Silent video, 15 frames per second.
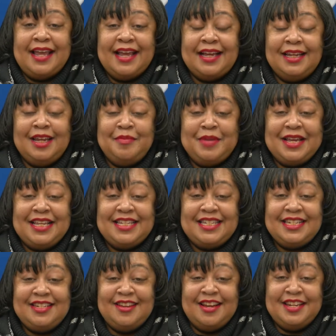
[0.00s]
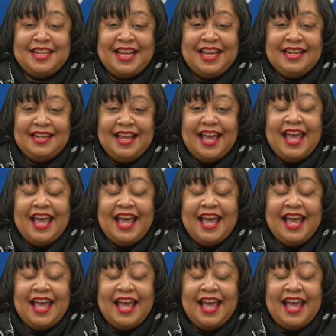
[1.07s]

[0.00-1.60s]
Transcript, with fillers: at Columbia S C dot net,